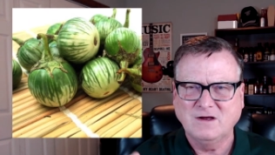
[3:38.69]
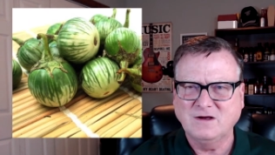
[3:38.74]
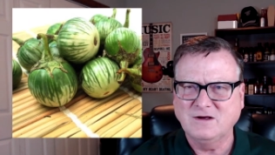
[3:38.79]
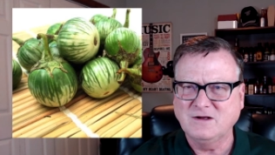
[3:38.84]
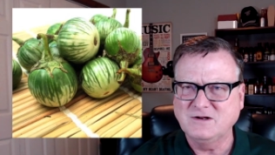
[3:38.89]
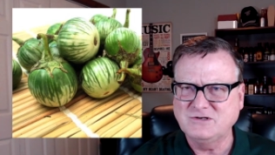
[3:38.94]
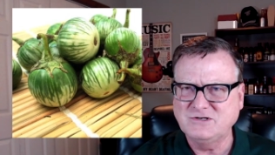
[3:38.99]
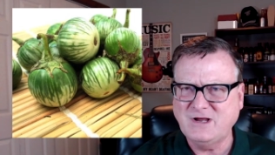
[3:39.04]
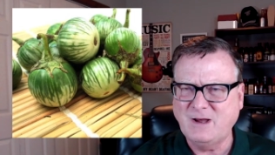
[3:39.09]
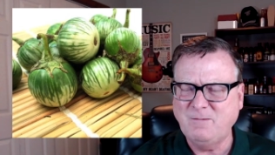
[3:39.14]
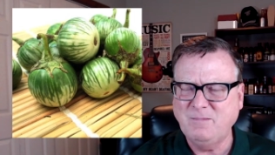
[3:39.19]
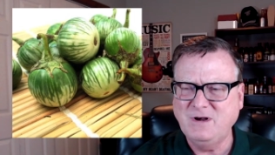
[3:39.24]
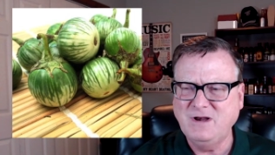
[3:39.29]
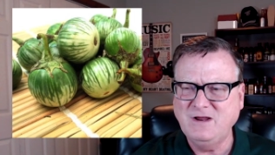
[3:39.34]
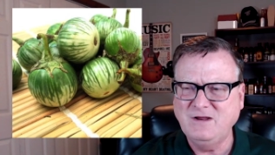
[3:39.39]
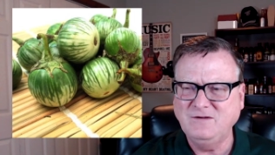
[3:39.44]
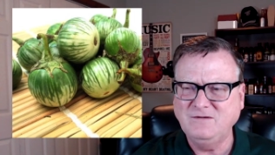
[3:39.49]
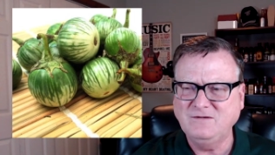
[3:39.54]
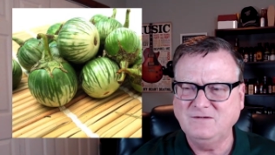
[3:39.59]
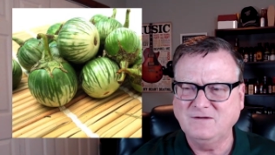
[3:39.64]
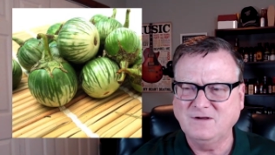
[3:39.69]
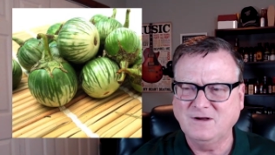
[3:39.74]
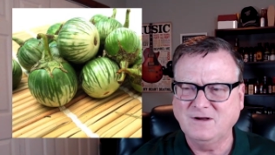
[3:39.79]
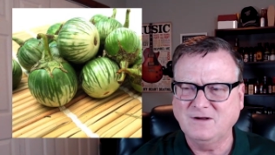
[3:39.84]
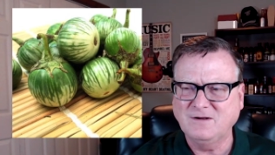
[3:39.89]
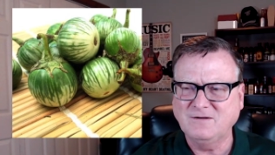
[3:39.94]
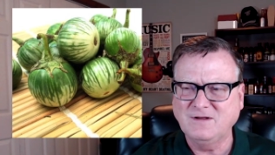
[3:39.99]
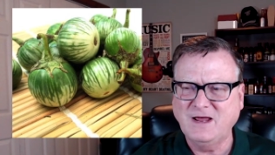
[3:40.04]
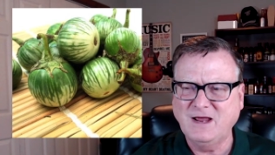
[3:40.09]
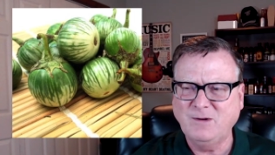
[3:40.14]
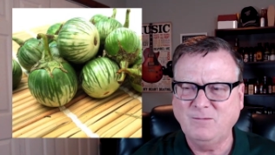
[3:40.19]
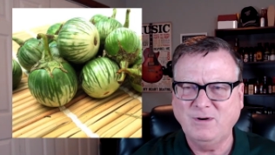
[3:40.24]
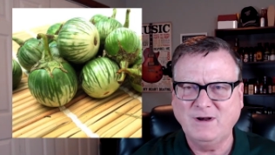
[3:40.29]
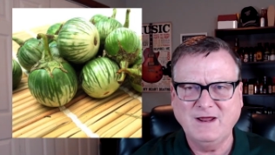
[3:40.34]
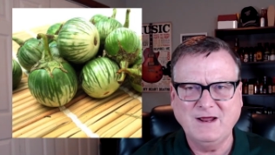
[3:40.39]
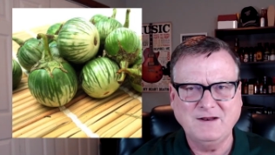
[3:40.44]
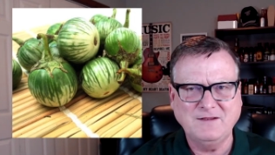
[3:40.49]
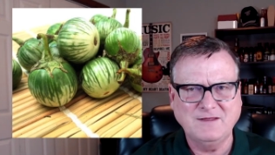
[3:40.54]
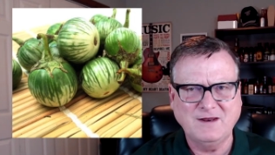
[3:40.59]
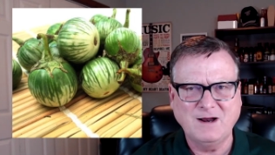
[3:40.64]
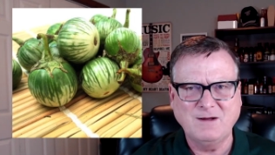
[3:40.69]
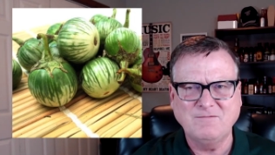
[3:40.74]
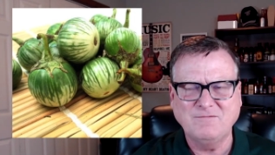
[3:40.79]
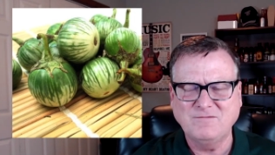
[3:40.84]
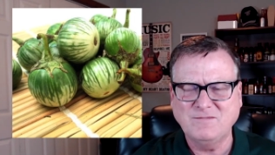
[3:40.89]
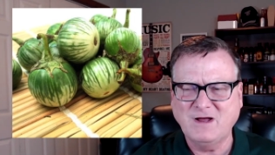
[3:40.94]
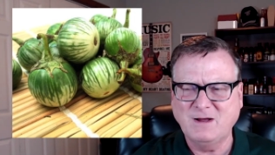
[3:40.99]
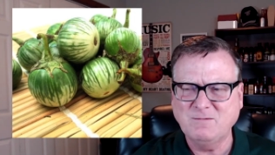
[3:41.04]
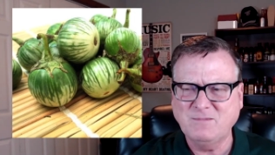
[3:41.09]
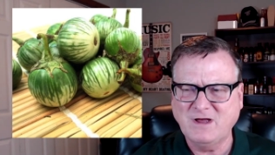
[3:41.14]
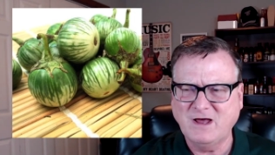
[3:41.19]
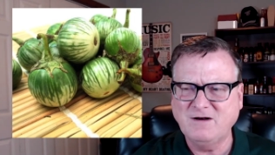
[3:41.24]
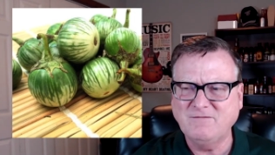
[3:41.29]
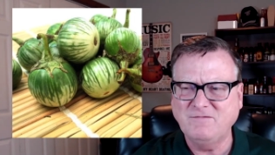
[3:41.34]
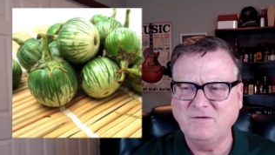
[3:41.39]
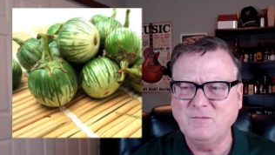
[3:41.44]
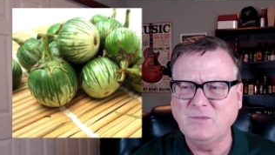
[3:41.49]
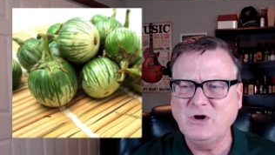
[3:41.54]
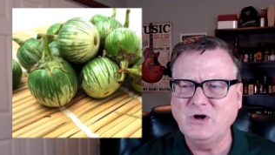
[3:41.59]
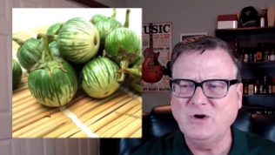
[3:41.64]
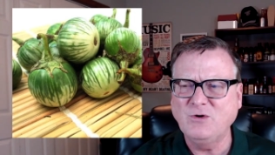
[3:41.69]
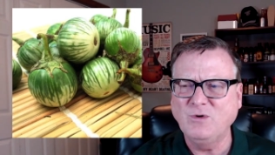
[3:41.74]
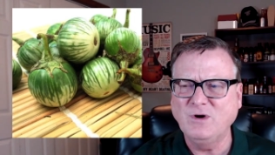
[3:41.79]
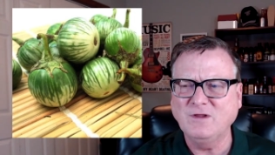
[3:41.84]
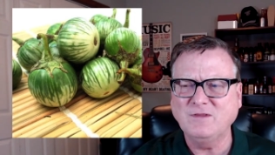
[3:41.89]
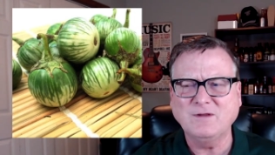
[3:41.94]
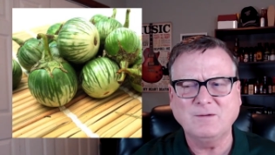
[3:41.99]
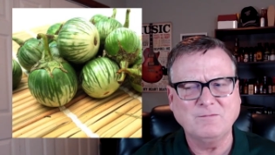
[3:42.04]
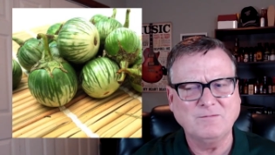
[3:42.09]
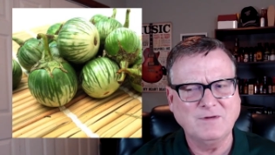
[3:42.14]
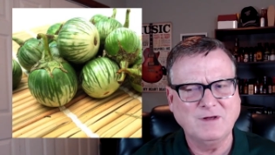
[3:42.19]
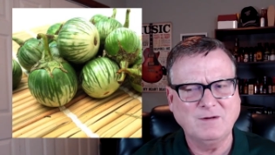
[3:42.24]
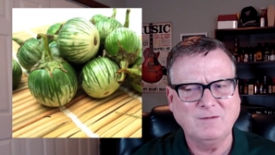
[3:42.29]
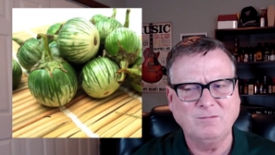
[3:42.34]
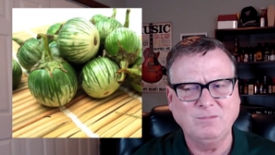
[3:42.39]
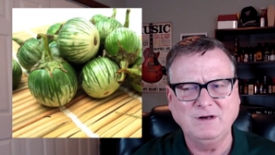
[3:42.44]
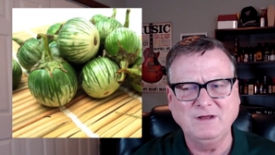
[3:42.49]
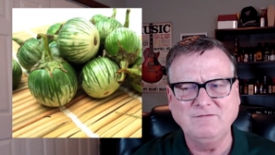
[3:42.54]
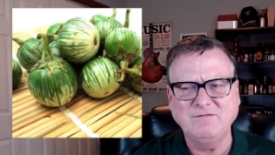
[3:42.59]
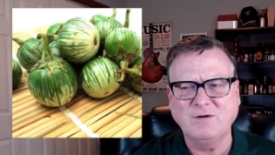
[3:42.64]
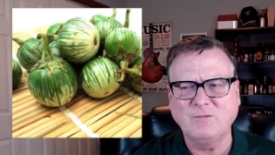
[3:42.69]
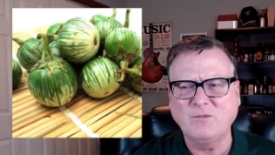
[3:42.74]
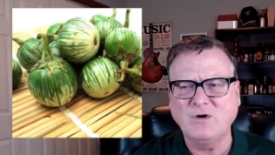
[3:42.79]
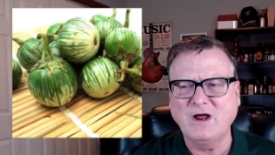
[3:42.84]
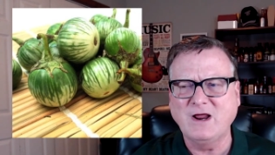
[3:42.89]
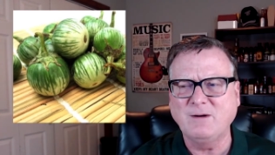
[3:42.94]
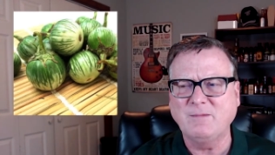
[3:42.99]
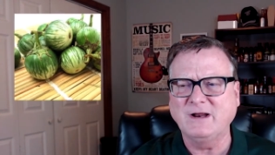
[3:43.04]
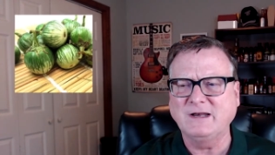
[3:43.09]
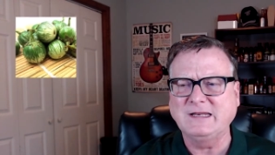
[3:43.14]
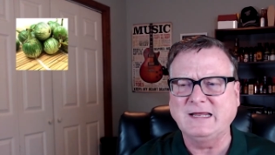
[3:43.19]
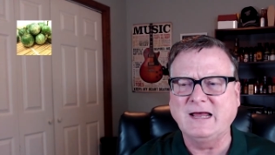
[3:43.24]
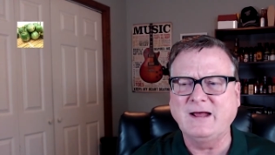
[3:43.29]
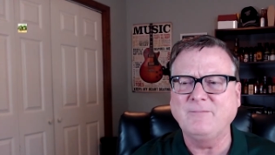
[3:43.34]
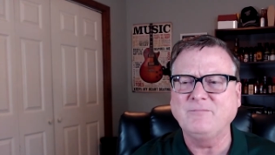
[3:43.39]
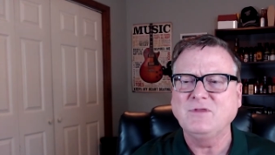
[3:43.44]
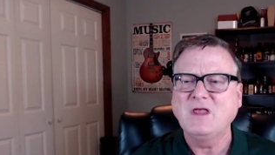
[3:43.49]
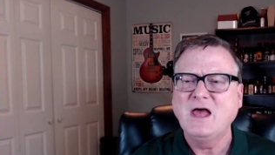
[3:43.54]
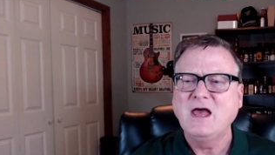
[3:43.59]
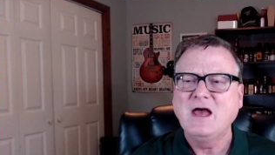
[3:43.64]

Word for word: Japanese eggplant that I'm kind of familiar with. I believe I'm right about that.